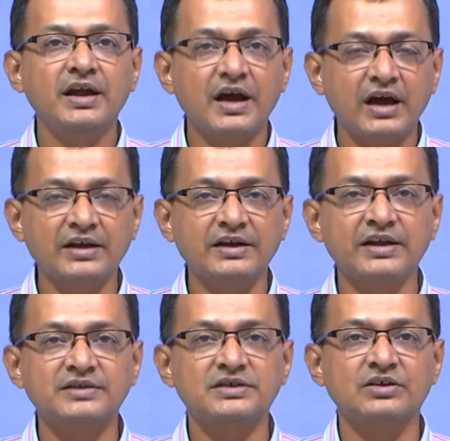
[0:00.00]

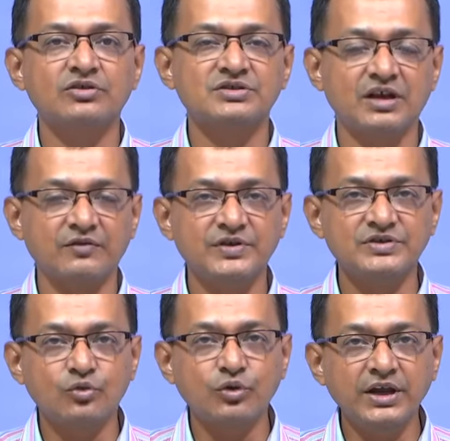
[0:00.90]
architecture or service
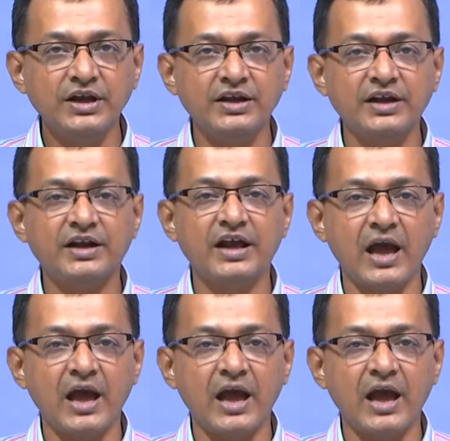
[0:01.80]
oriented